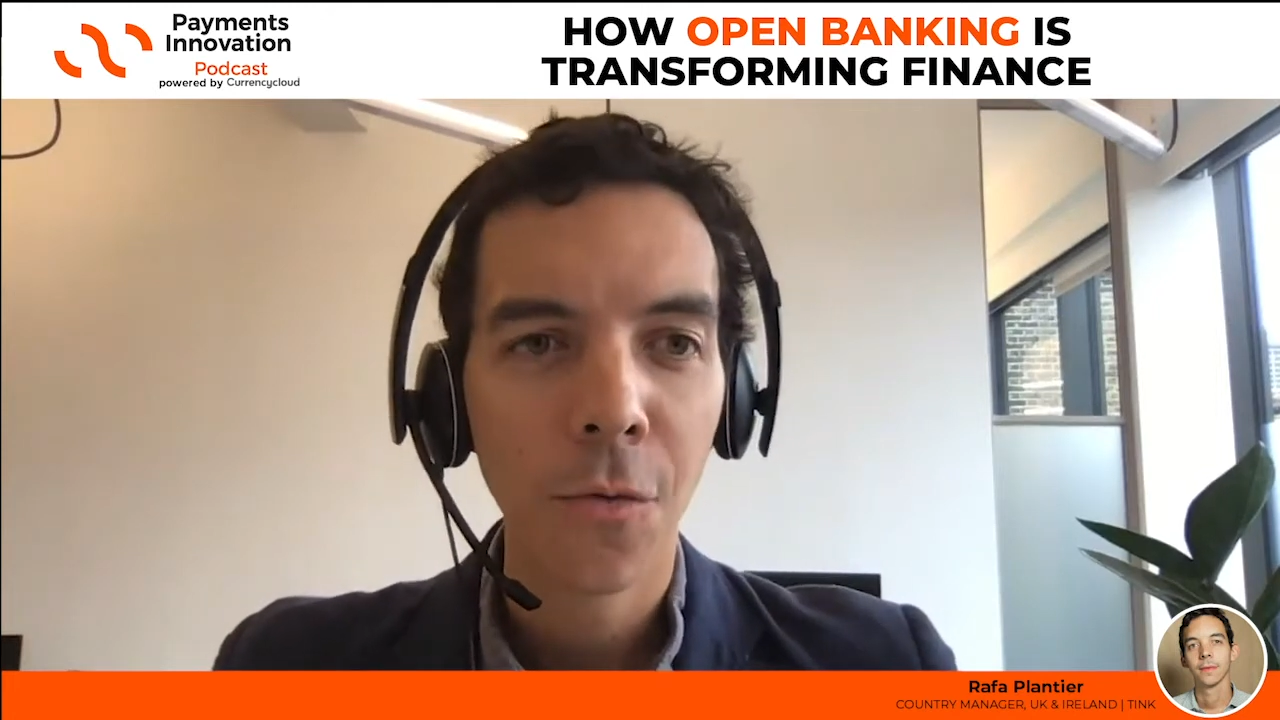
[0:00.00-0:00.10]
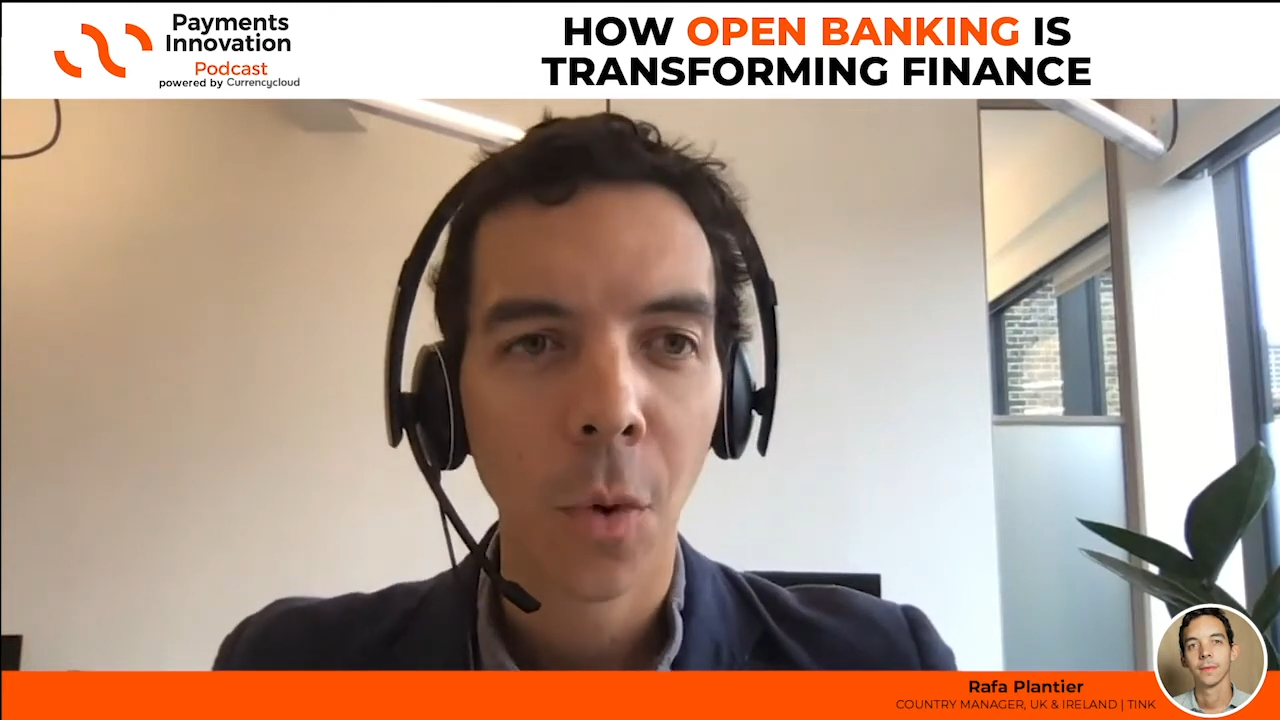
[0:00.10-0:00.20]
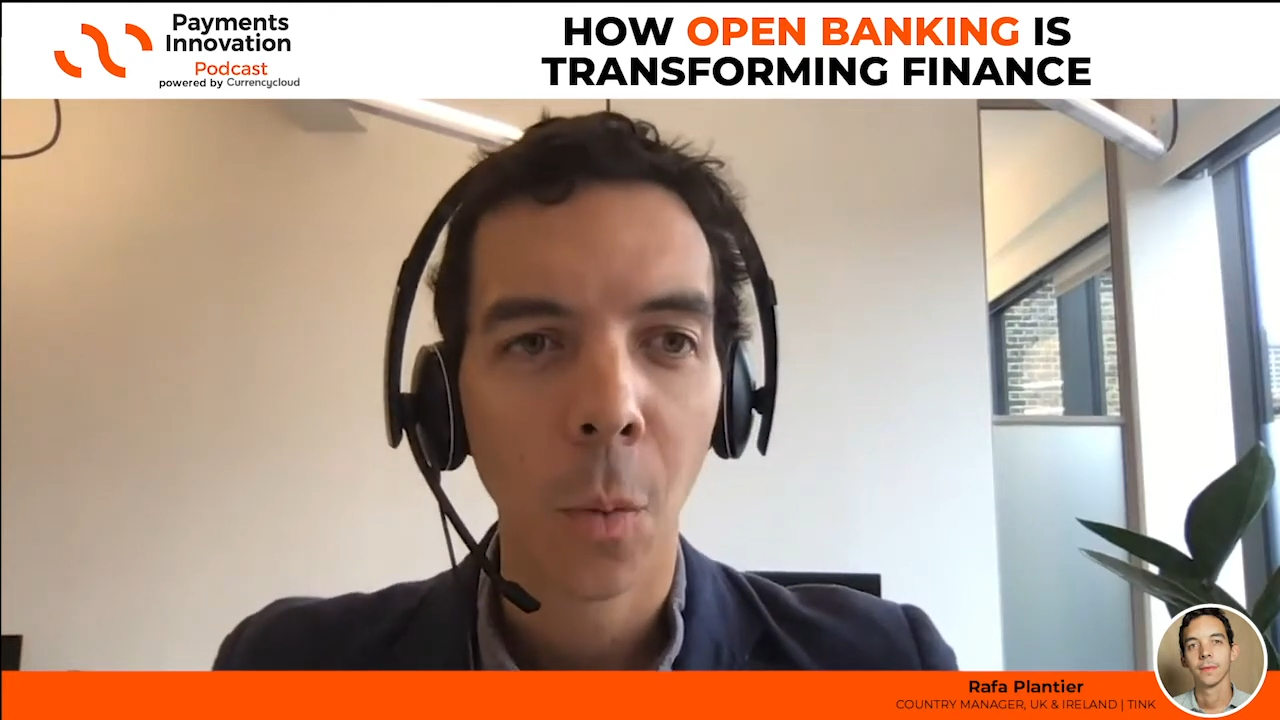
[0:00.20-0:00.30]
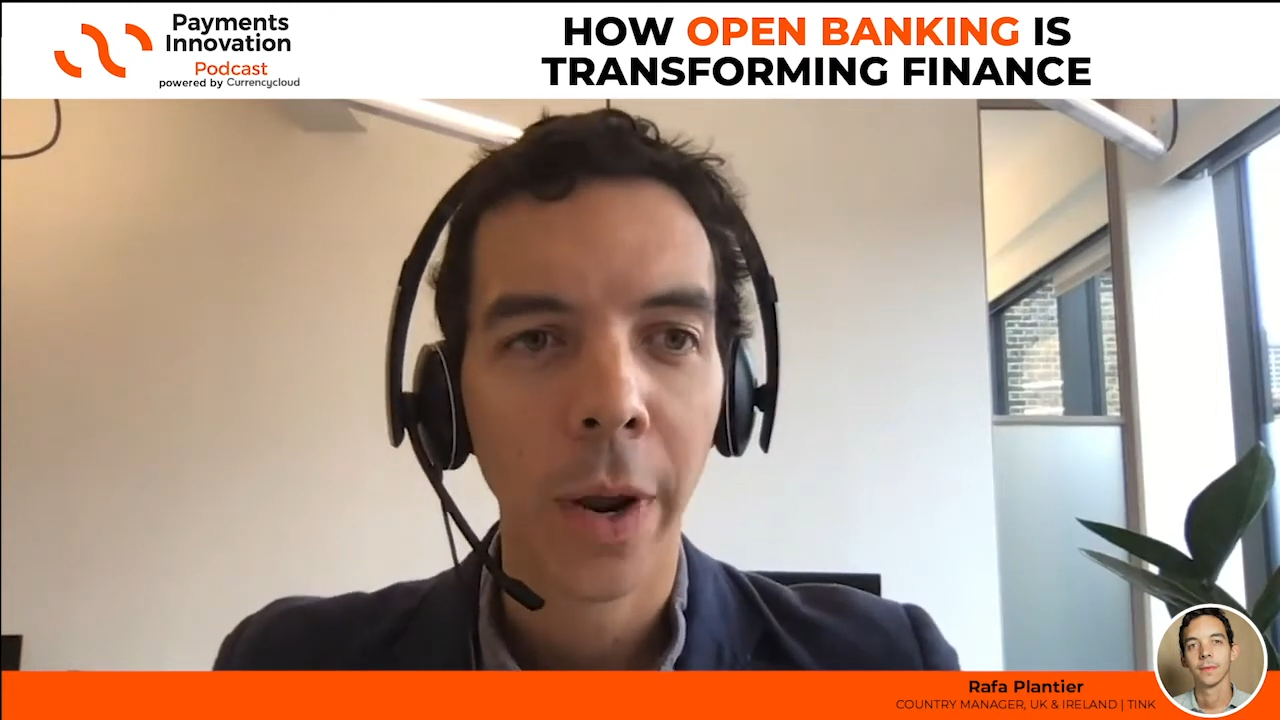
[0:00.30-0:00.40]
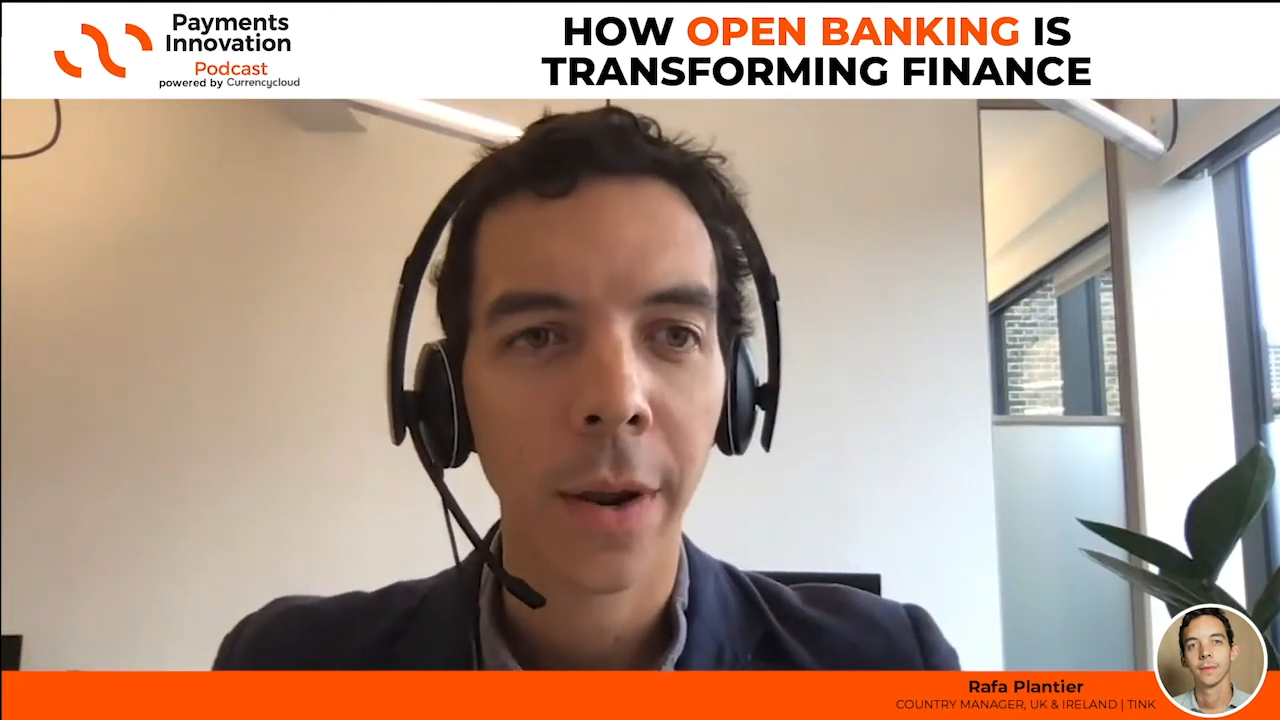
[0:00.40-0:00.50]

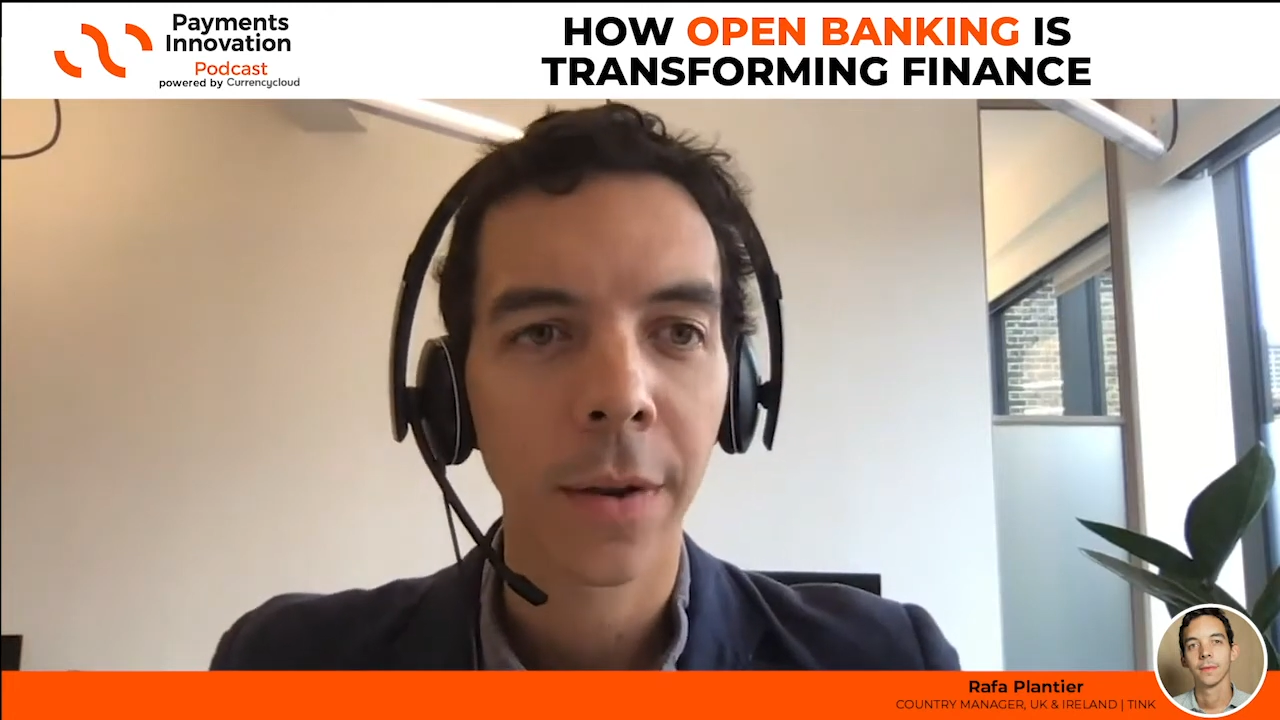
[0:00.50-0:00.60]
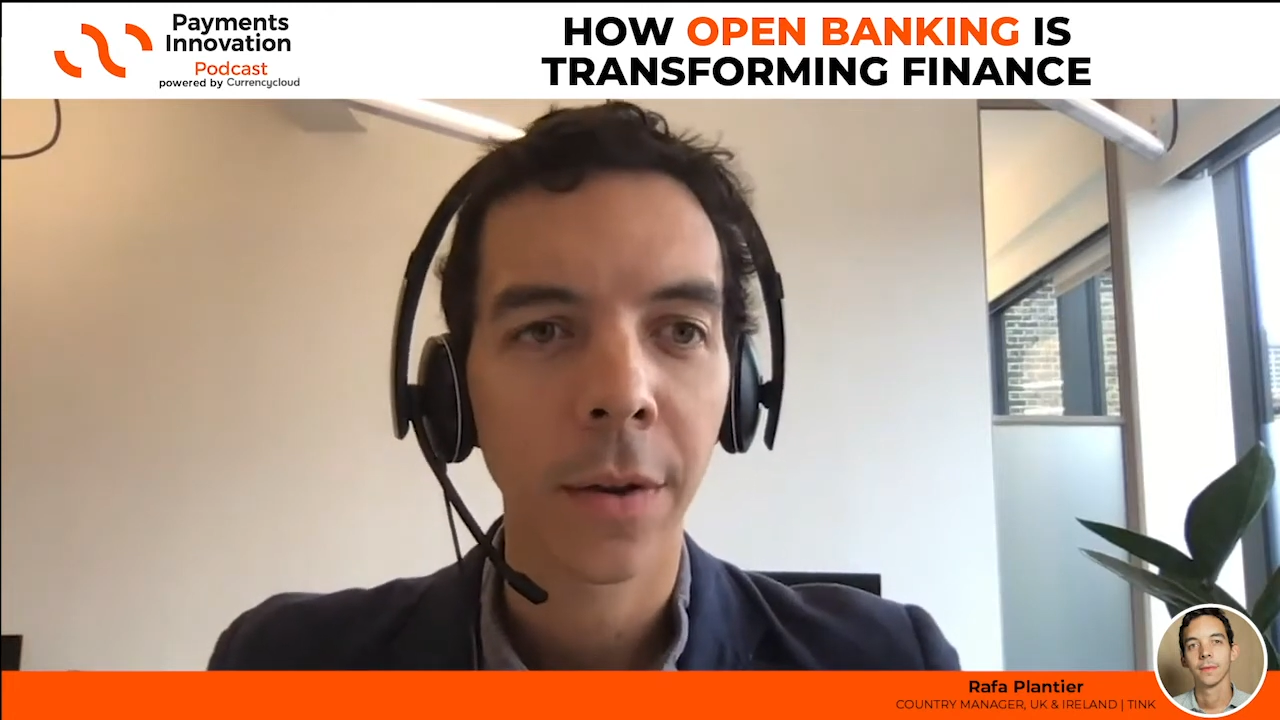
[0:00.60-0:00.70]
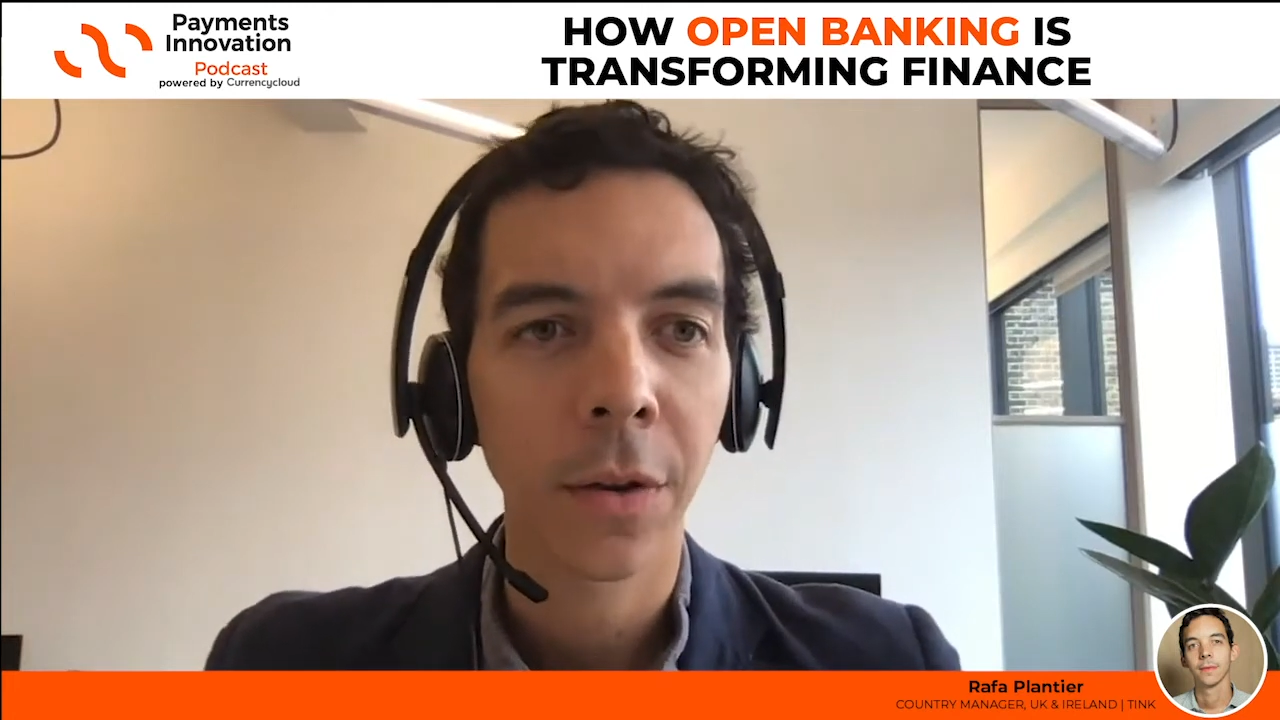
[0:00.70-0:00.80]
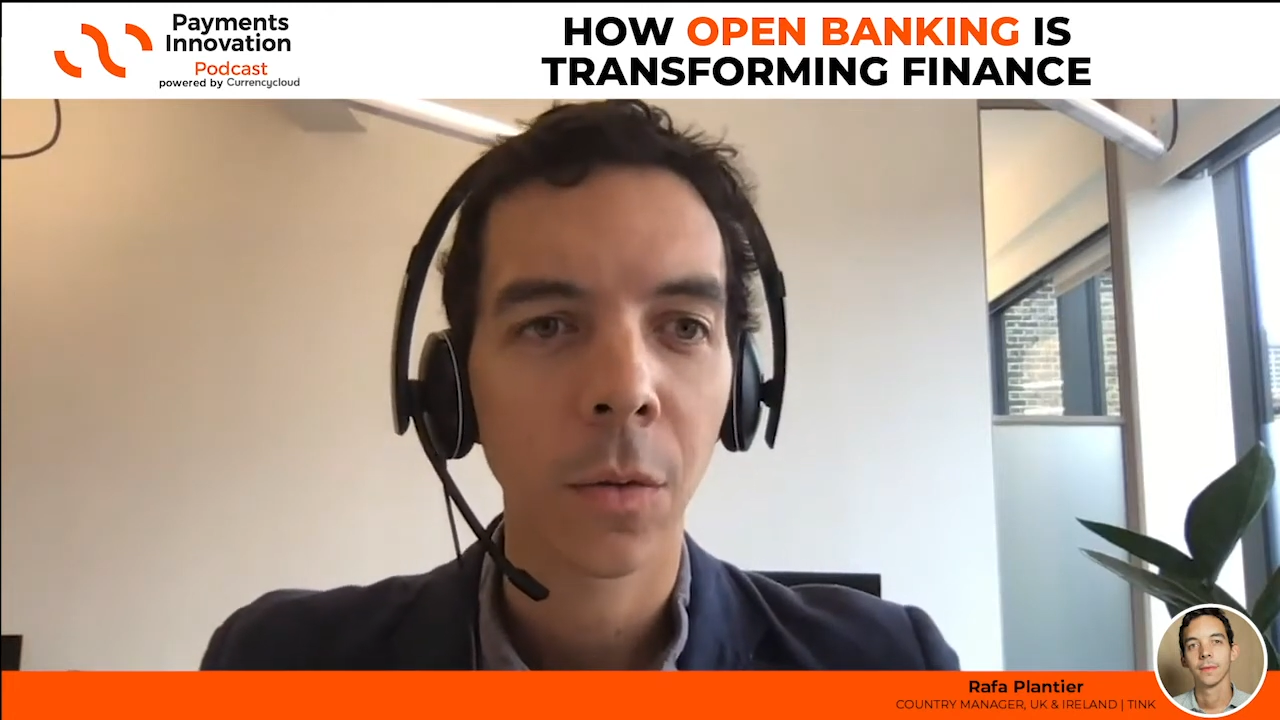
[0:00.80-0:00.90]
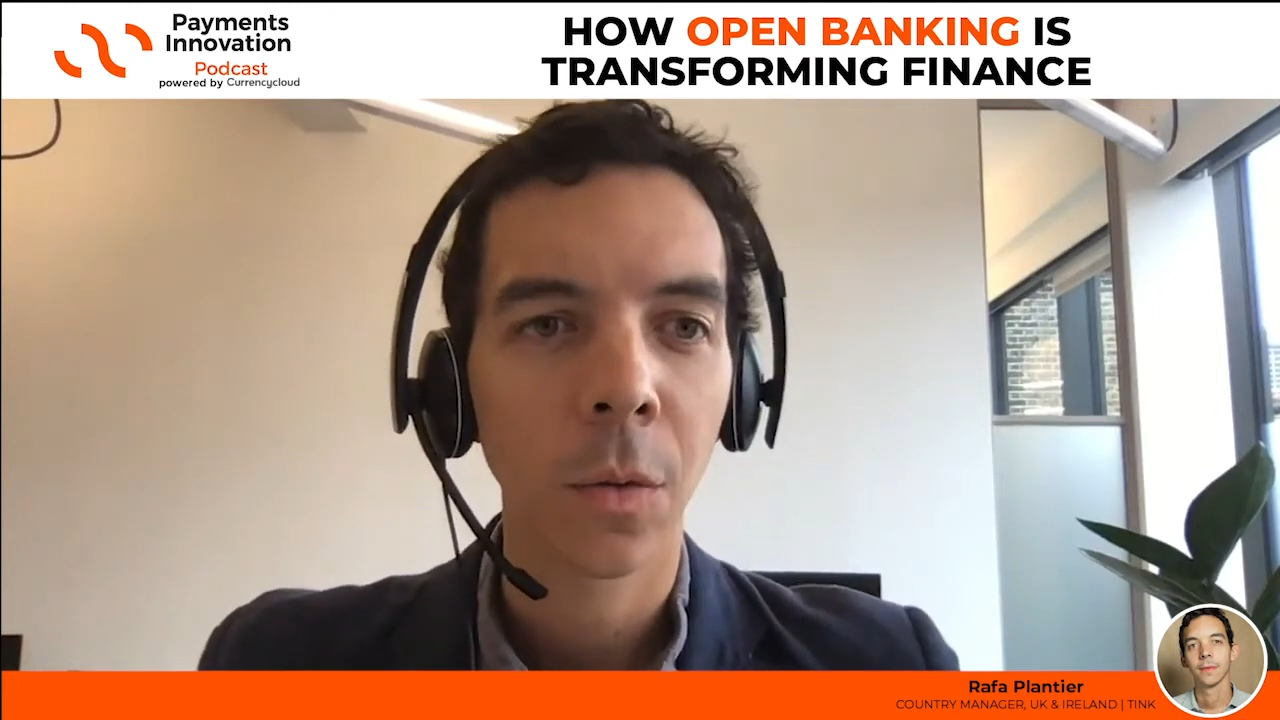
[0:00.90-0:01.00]
from when